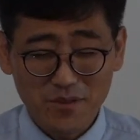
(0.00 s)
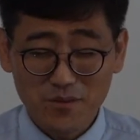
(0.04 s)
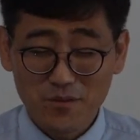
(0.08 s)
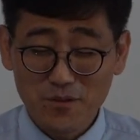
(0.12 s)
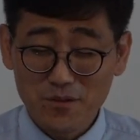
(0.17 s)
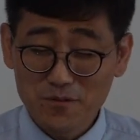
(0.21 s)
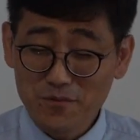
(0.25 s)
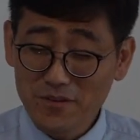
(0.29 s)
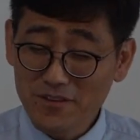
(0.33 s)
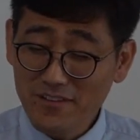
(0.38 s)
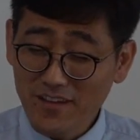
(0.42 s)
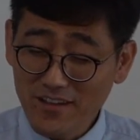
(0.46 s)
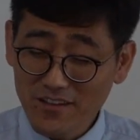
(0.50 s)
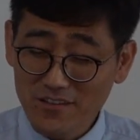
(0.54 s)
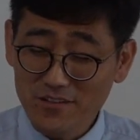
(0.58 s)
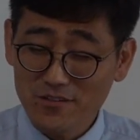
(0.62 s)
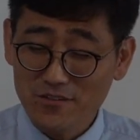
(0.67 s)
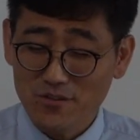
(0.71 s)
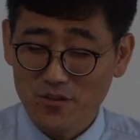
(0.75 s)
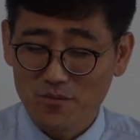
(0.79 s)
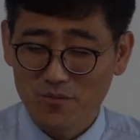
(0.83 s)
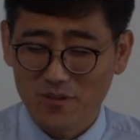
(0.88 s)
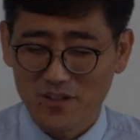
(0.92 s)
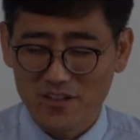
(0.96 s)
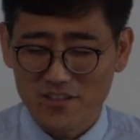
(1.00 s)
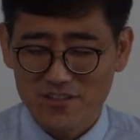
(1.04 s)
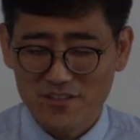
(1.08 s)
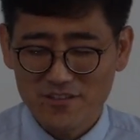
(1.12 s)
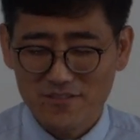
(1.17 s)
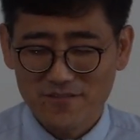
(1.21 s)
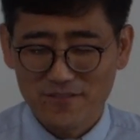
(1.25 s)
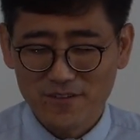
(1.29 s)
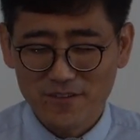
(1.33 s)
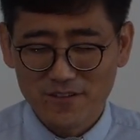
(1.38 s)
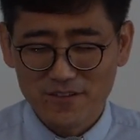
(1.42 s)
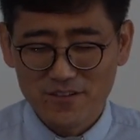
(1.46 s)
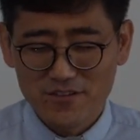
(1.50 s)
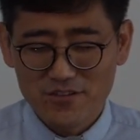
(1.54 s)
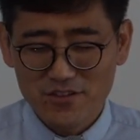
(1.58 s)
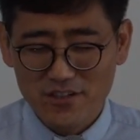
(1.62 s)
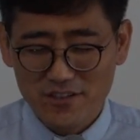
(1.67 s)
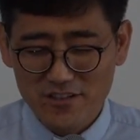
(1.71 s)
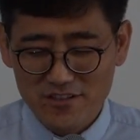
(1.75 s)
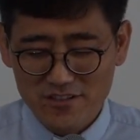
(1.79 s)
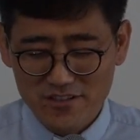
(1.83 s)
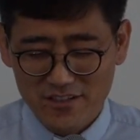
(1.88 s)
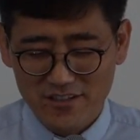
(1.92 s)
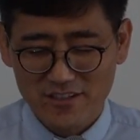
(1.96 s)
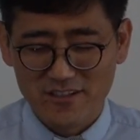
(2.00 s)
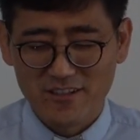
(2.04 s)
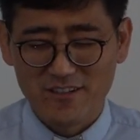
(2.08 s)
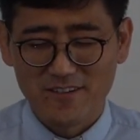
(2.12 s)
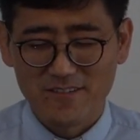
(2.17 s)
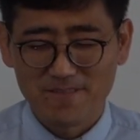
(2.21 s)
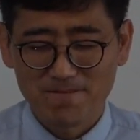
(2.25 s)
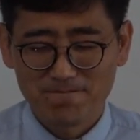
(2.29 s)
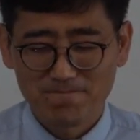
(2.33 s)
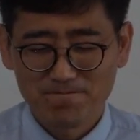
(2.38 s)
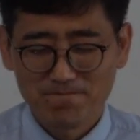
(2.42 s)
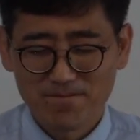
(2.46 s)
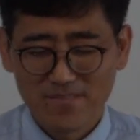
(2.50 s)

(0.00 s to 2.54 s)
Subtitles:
But Lord, we thank you so much for the church here.